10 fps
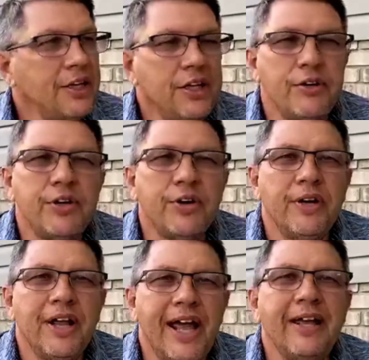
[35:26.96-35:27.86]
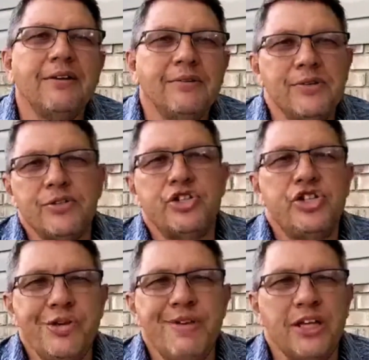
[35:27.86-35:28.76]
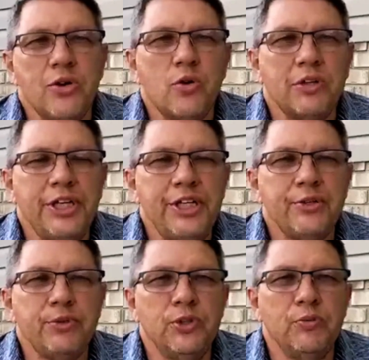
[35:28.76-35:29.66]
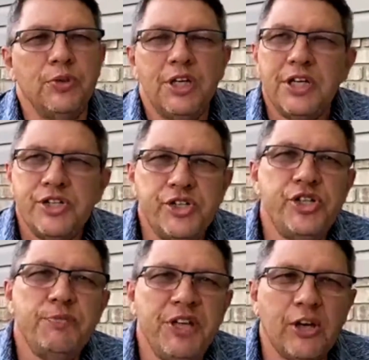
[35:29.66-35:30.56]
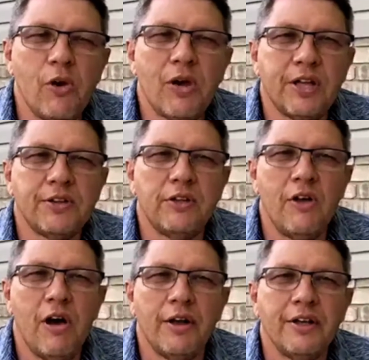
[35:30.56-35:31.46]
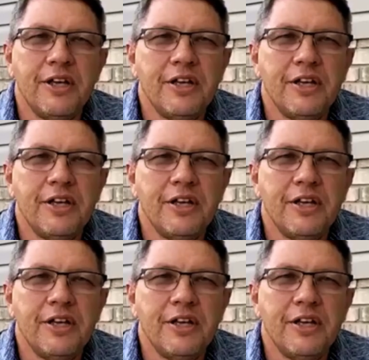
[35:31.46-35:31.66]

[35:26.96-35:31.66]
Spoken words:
You know, you heard it. Hey, Jimmy, go clean your room. Jimmy, go cut the lawn.